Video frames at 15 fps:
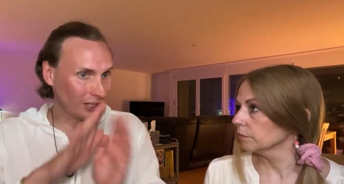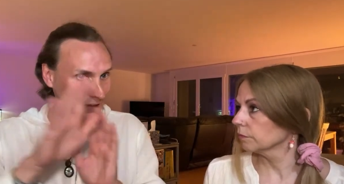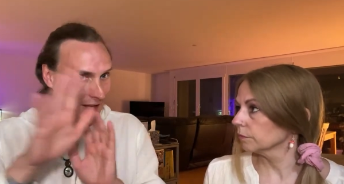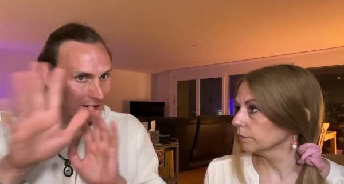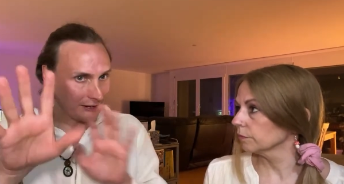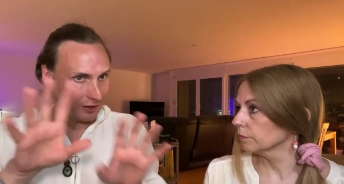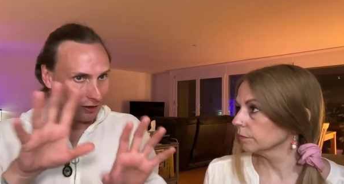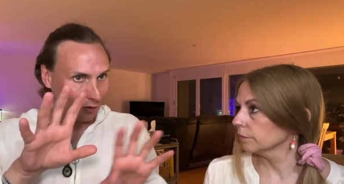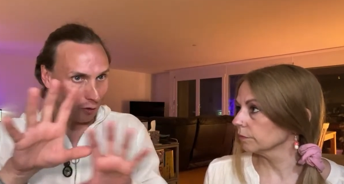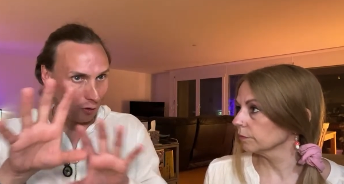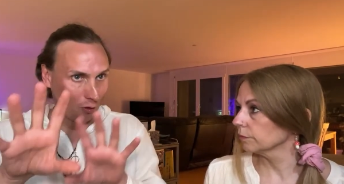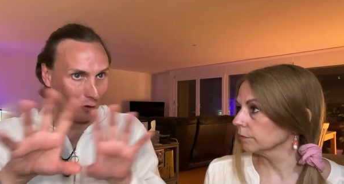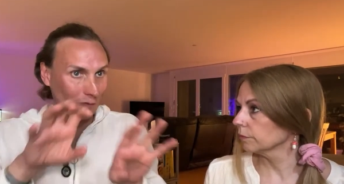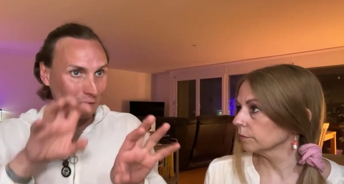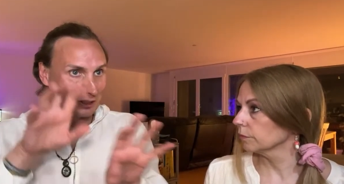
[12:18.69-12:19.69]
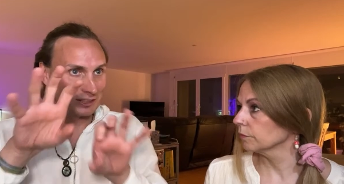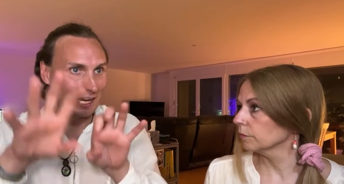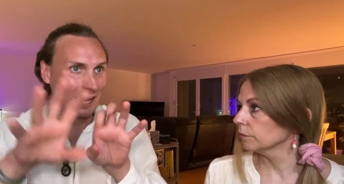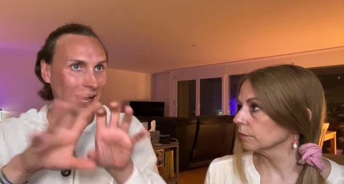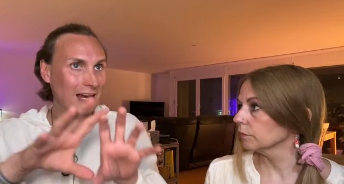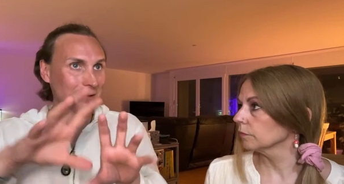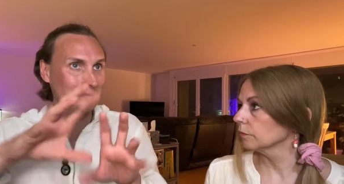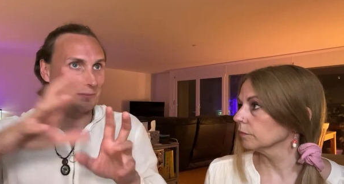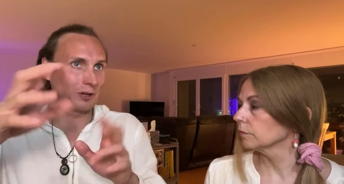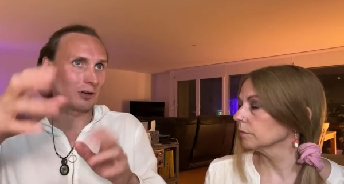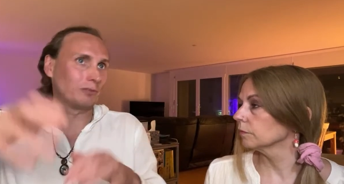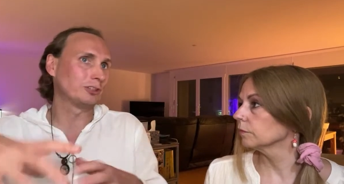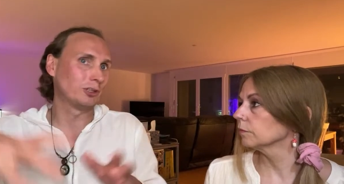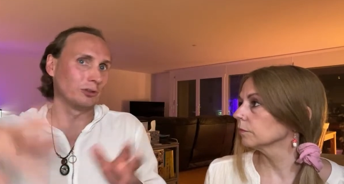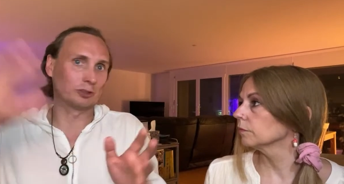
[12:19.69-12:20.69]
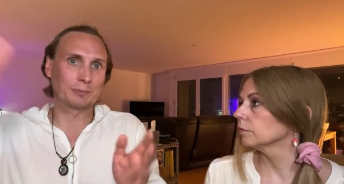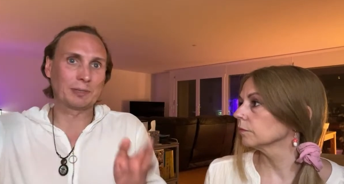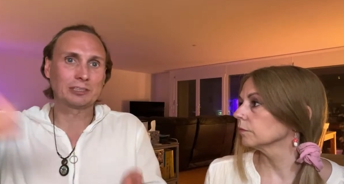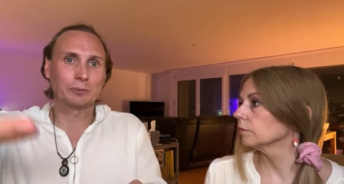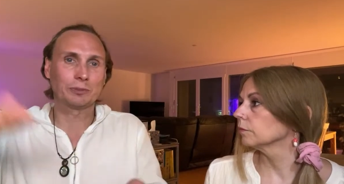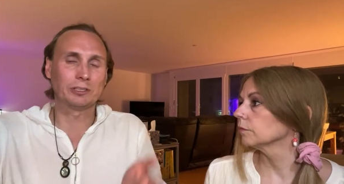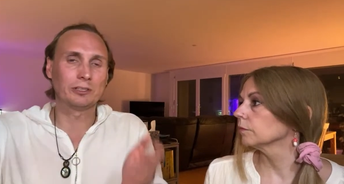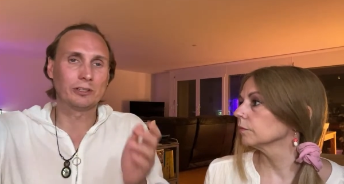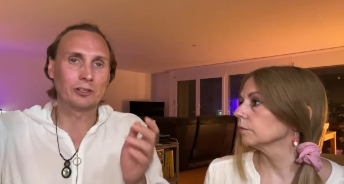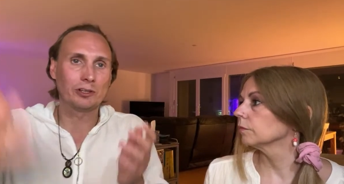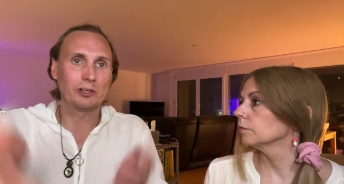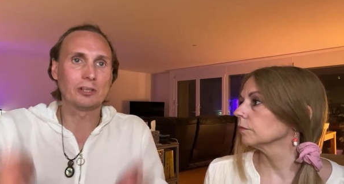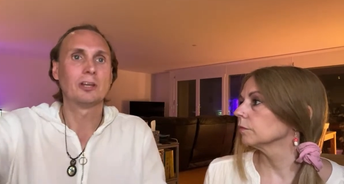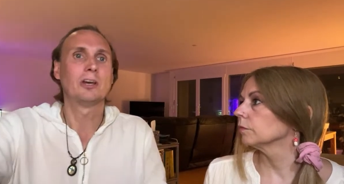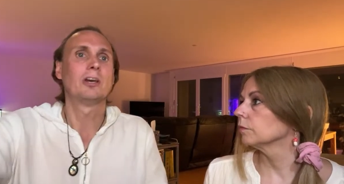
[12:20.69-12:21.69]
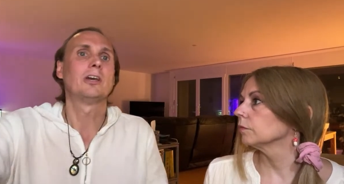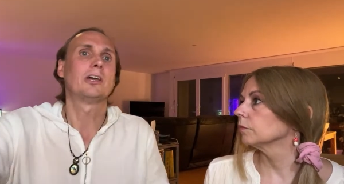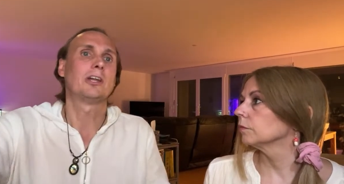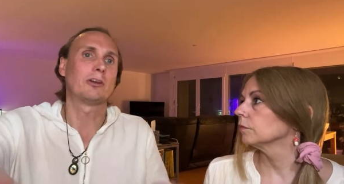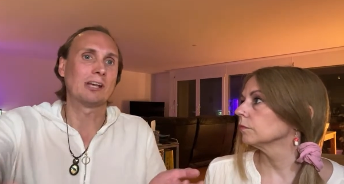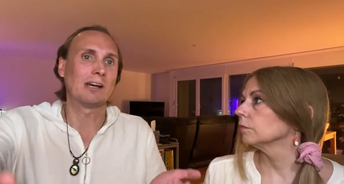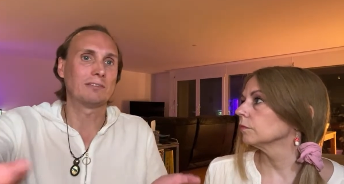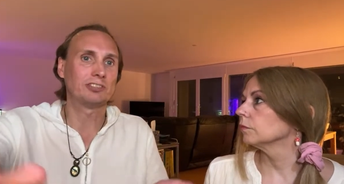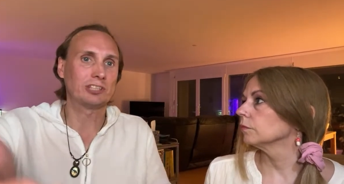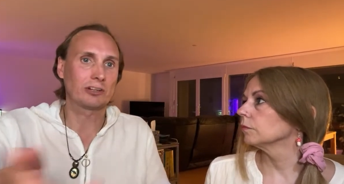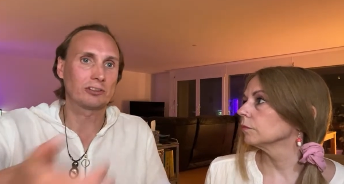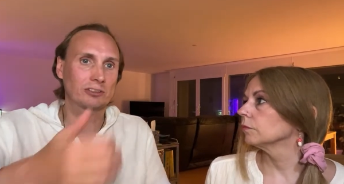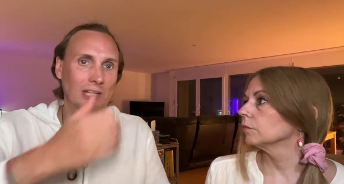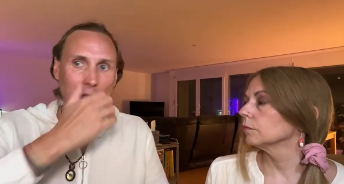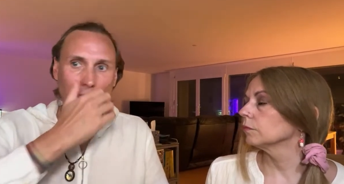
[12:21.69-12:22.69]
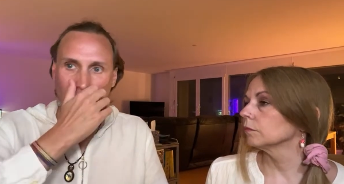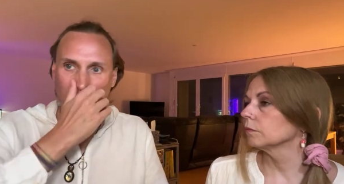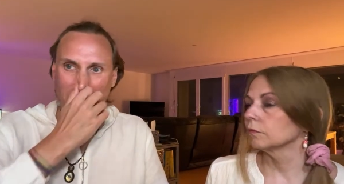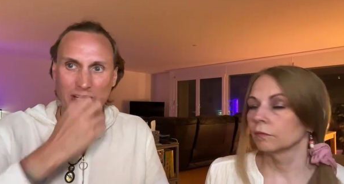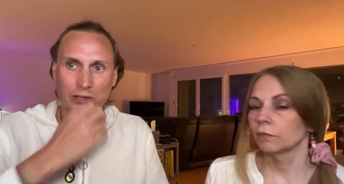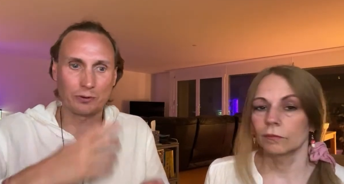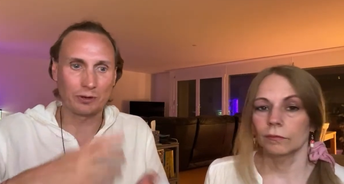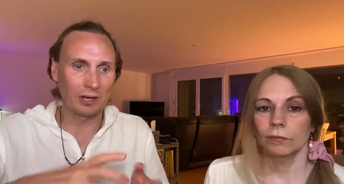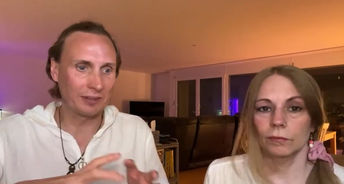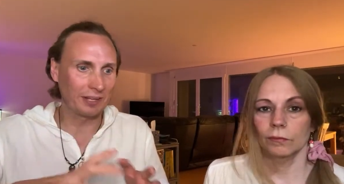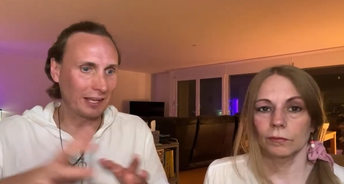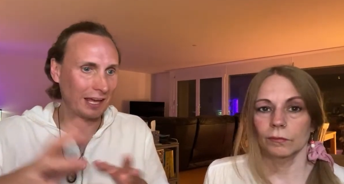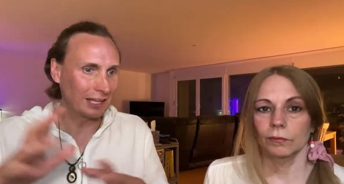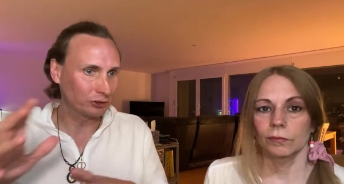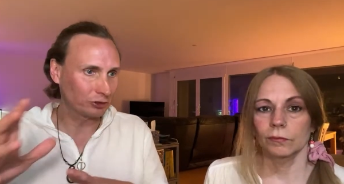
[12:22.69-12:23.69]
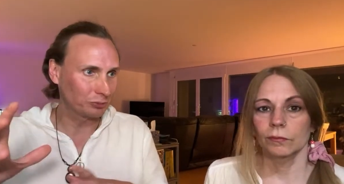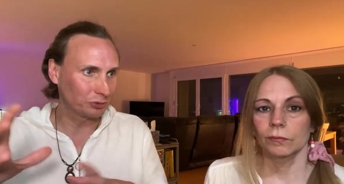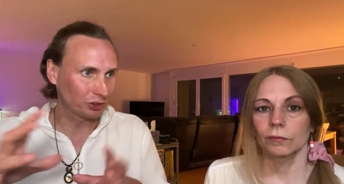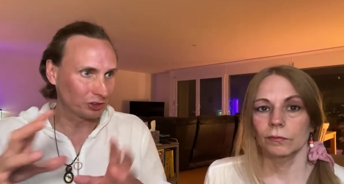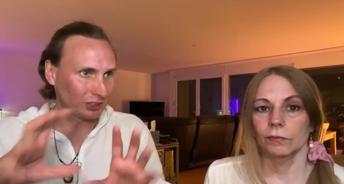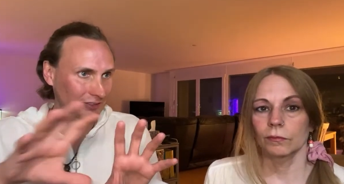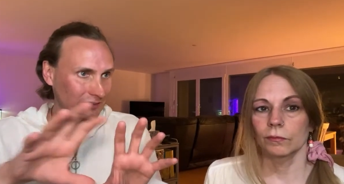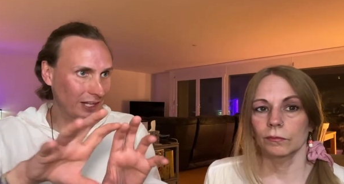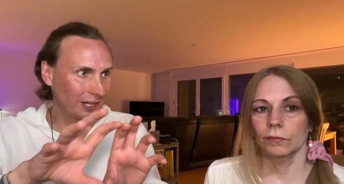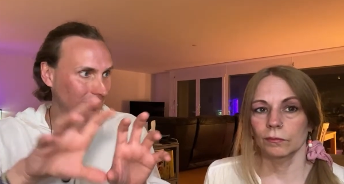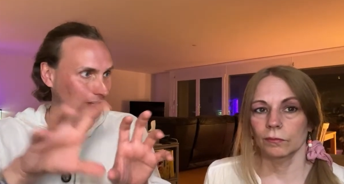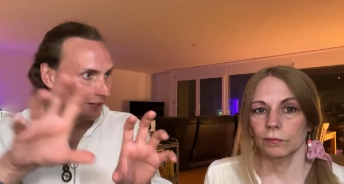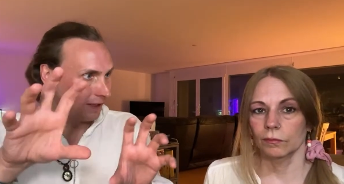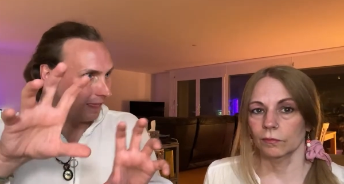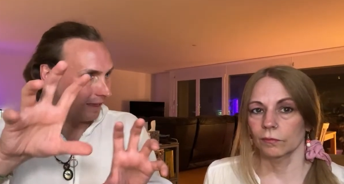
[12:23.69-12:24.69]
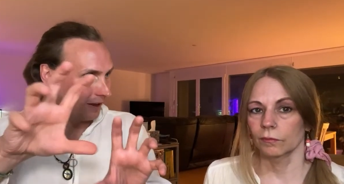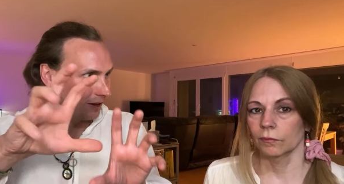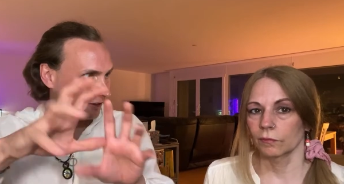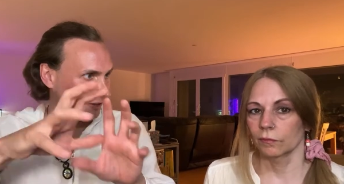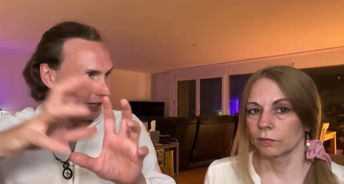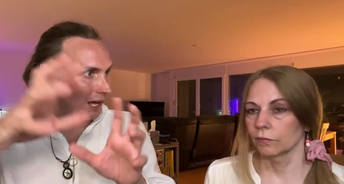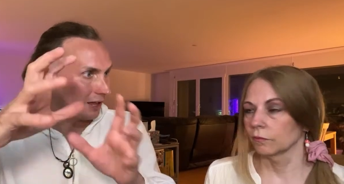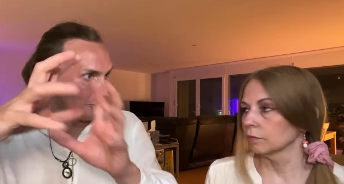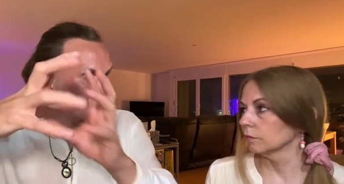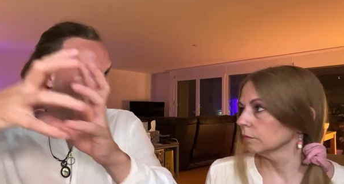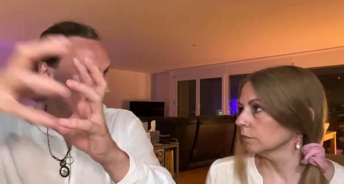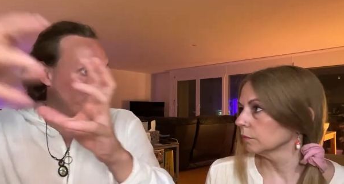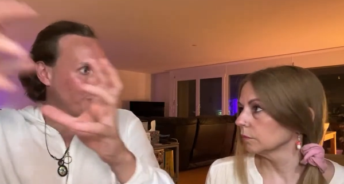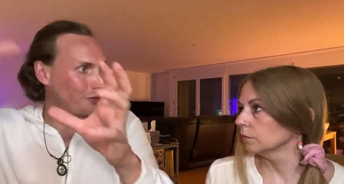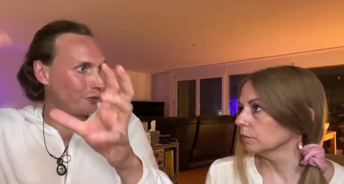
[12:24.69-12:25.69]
Speaker 1: And then over time, you know, especially when you, know, you have channels like what we do and they get some success, then yeah, the